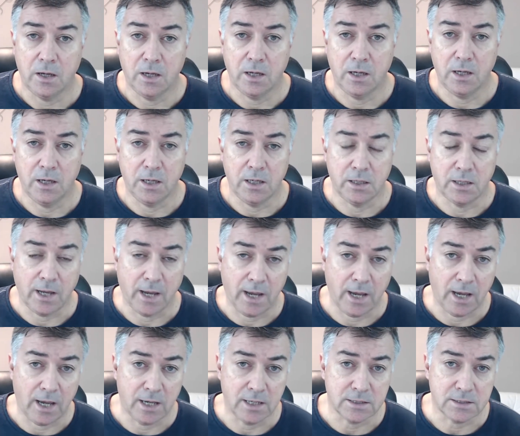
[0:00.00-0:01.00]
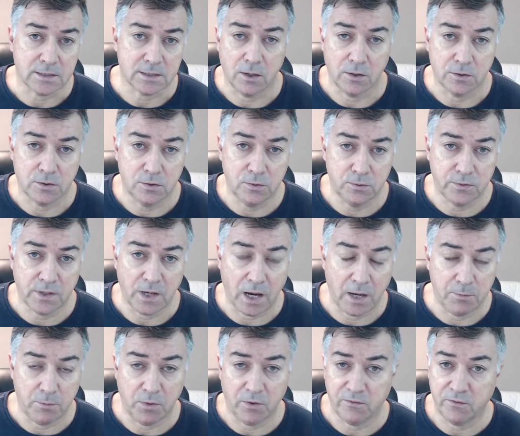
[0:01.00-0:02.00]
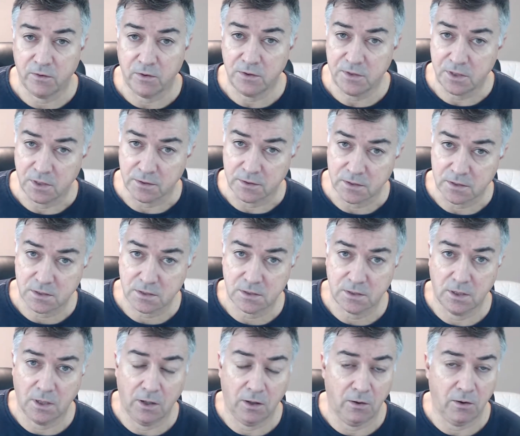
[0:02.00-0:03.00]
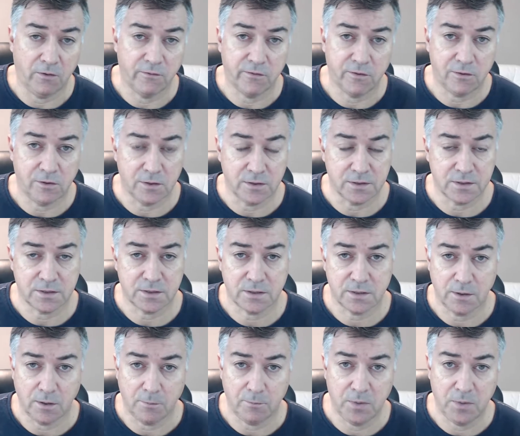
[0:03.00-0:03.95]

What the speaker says: It has two types of audience, of course,